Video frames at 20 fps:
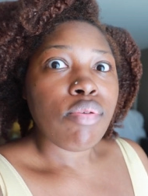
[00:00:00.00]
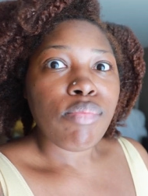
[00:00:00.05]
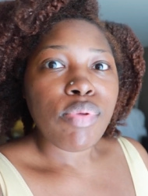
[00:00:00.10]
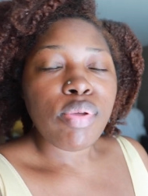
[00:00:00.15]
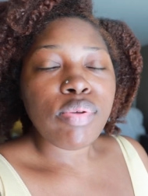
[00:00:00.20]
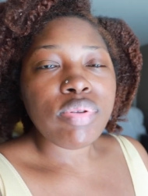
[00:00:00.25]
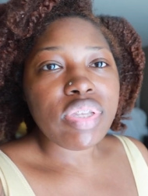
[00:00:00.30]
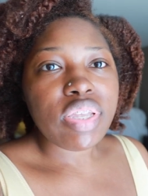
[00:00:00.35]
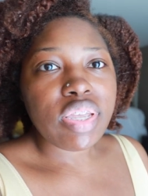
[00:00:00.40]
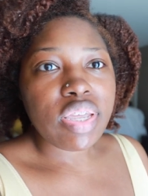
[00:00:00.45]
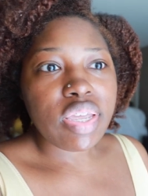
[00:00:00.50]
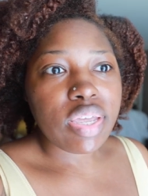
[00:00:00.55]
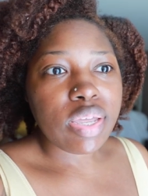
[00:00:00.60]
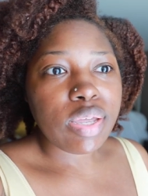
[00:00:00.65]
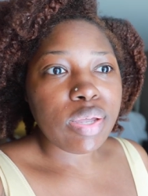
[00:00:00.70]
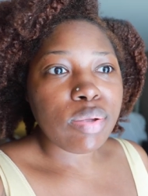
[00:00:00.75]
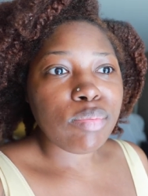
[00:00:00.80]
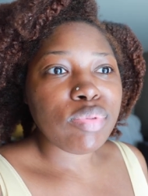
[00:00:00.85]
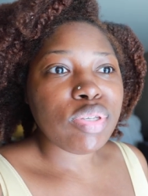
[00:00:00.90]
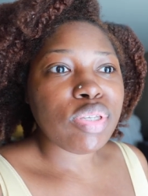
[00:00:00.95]

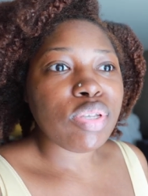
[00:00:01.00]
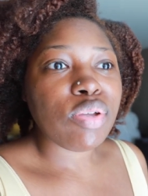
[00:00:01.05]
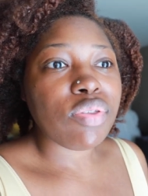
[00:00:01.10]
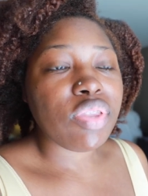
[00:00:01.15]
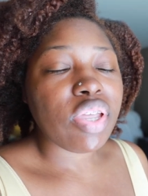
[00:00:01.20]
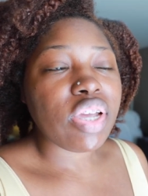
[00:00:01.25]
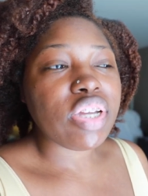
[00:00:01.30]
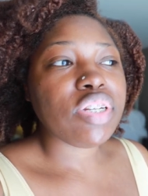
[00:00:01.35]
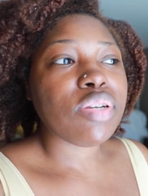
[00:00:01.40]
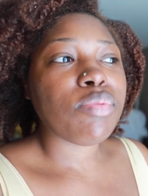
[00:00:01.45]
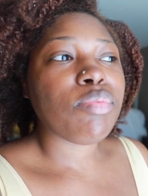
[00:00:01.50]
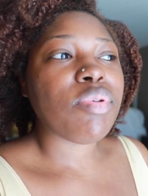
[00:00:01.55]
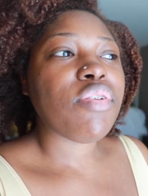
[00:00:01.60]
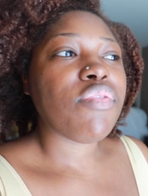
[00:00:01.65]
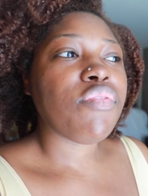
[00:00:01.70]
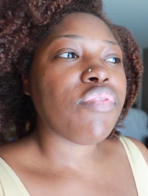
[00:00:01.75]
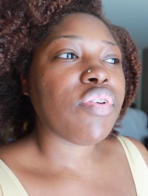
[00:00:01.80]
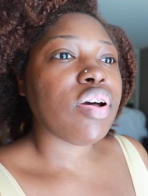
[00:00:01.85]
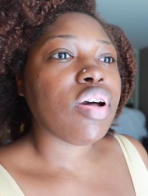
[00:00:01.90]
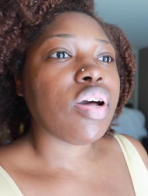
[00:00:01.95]
museum, so that should be
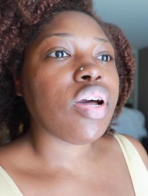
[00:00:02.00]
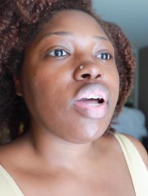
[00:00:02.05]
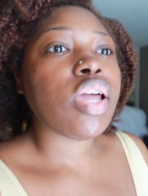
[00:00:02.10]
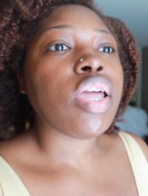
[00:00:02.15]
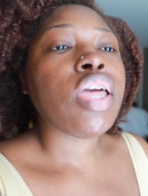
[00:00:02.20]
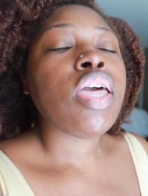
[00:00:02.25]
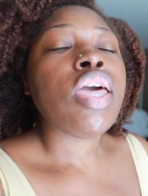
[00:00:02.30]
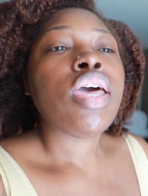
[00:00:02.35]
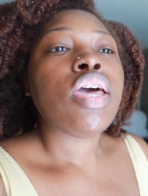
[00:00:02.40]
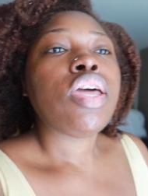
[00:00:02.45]
fun.